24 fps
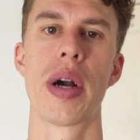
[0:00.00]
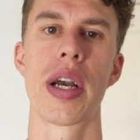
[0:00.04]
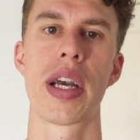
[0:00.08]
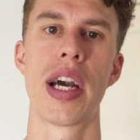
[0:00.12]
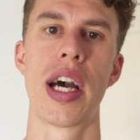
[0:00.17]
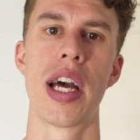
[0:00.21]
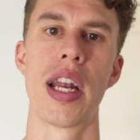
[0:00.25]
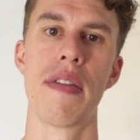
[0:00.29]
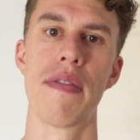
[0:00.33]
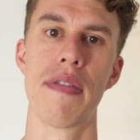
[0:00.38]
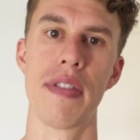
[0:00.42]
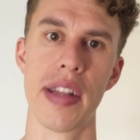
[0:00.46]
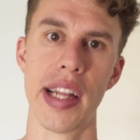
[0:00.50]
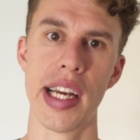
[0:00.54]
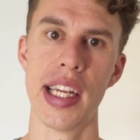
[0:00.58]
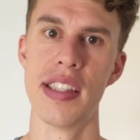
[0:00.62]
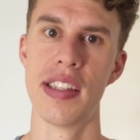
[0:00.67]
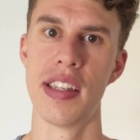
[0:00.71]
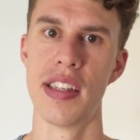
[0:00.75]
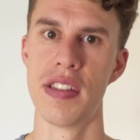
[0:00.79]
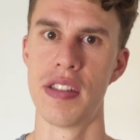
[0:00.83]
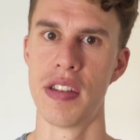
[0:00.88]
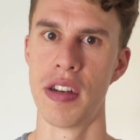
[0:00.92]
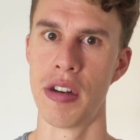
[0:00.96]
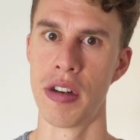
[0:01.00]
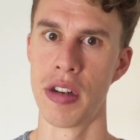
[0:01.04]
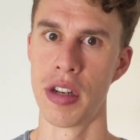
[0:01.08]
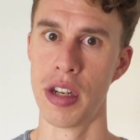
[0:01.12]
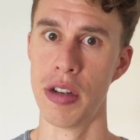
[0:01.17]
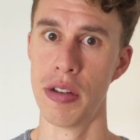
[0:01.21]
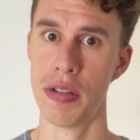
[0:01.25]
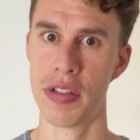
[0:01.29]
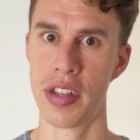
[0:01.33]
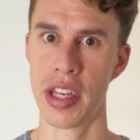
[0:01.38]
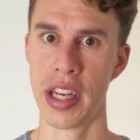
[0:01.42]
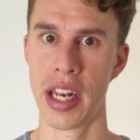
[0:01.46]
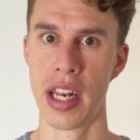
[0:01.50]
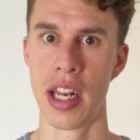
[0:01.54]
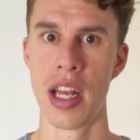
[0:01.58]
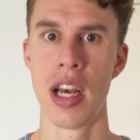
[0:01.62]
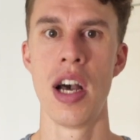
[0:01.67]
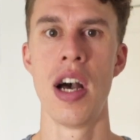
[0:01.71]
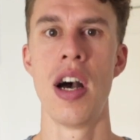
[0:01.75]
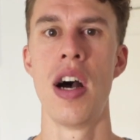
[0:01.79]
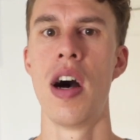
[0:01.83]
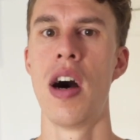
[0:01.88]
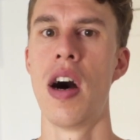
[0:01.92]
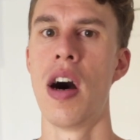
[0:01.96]
what kind of lenses you're
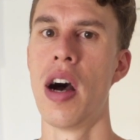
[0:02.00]
using.